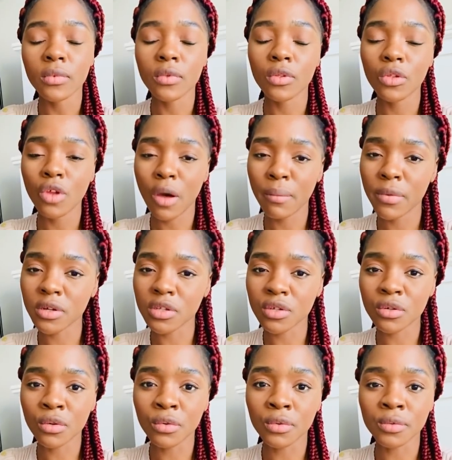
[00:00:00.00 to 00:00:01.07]
Number
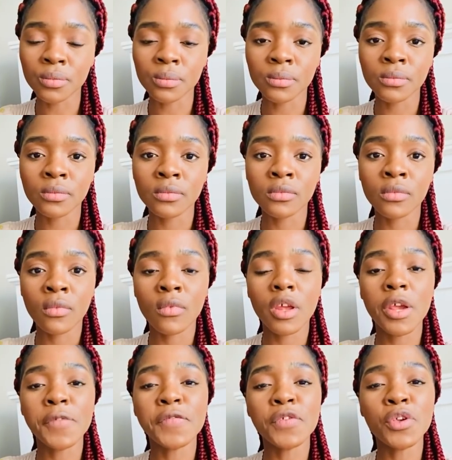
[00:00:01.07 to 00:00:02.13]
two,
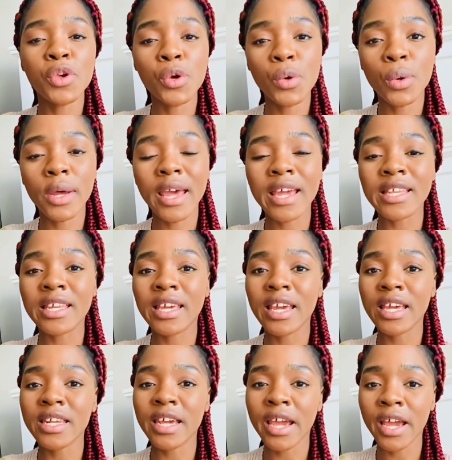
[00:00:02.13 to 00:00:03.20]
if you can
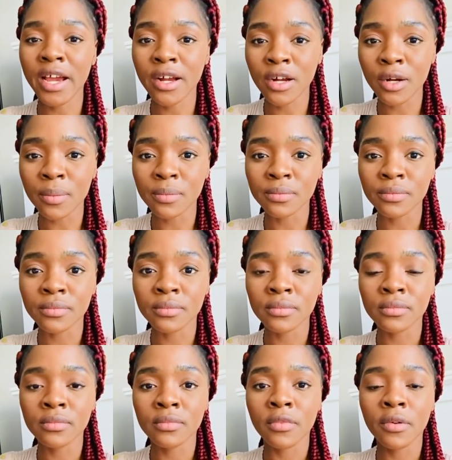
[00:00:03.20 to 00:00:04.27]
get help
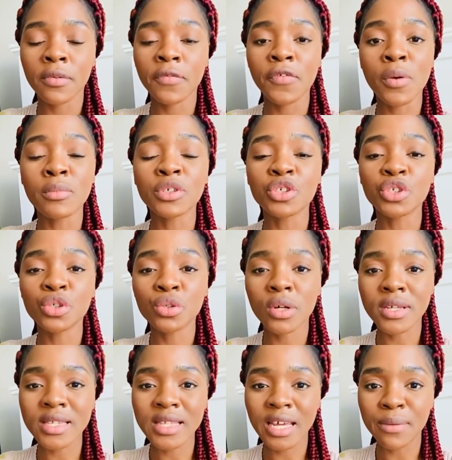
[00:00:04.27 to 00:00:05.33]
from a
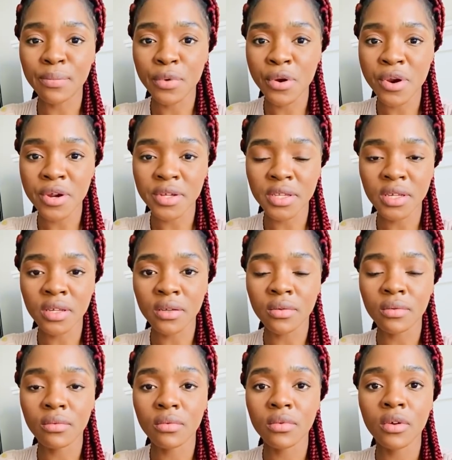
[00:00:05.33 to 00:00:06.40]
trusted person
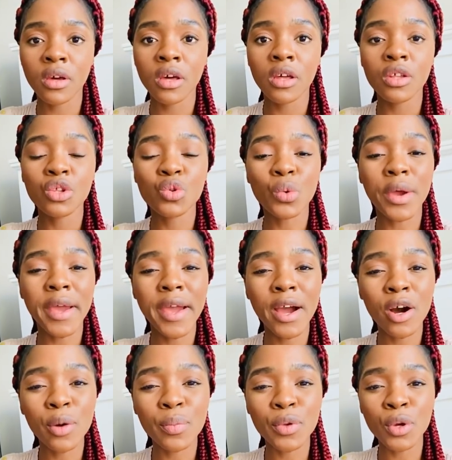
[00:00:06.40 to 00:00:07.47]
to
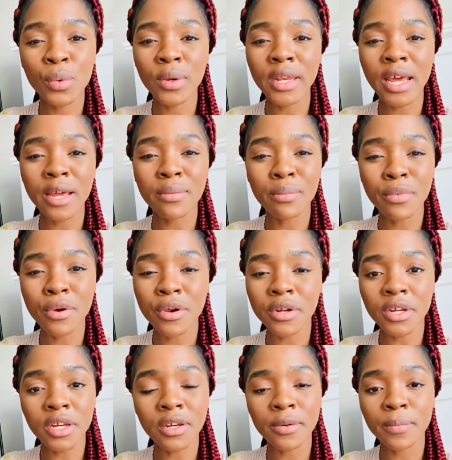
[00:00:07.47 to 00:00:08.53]
help you with that
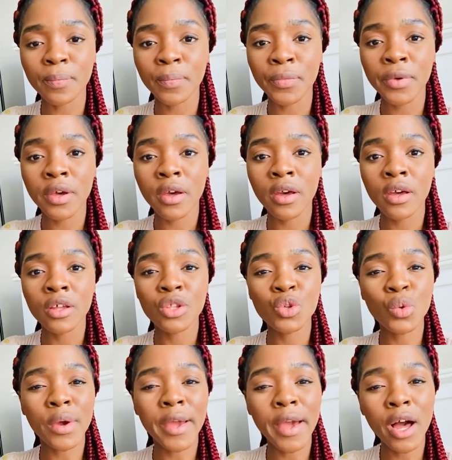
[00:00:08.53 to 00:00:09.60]
burden, to
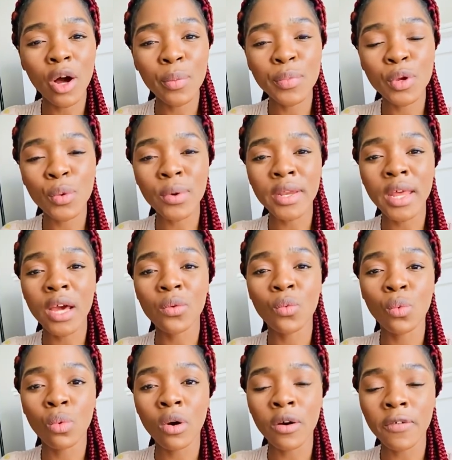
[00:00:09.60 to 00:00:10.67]
help you with that
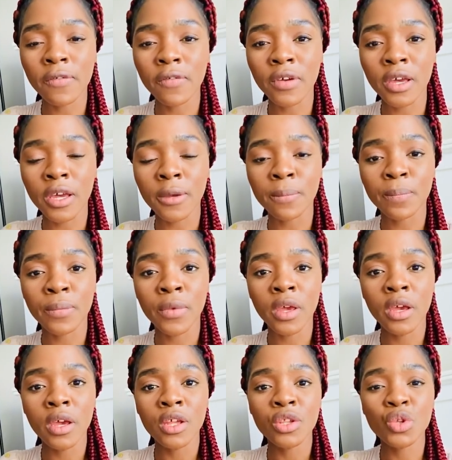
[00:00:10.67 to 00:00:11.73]
warfare,
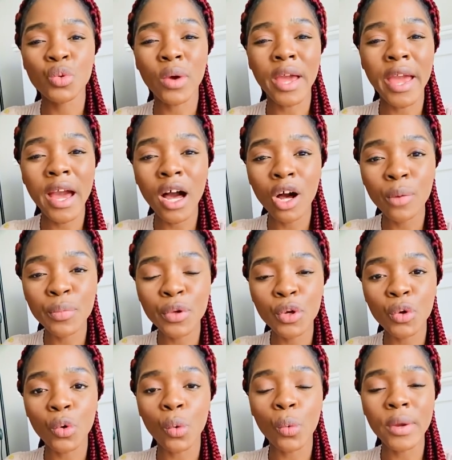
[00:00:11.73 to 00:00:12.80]
to help
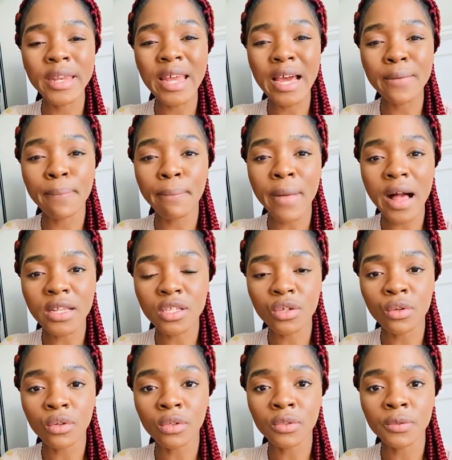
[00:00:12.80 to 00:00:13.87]
you with that
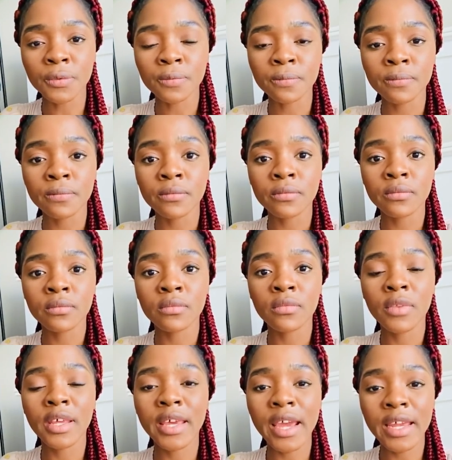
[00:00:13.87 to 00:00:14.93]
battle,
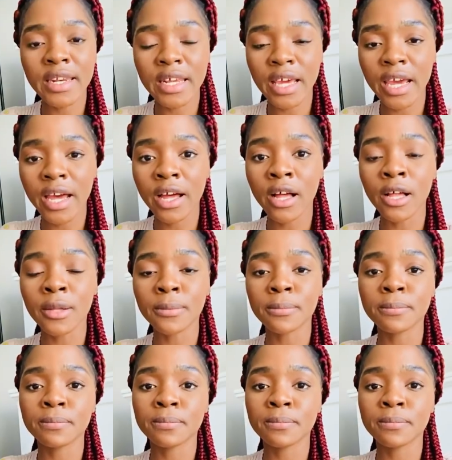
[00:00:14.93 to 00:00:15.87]
get the help.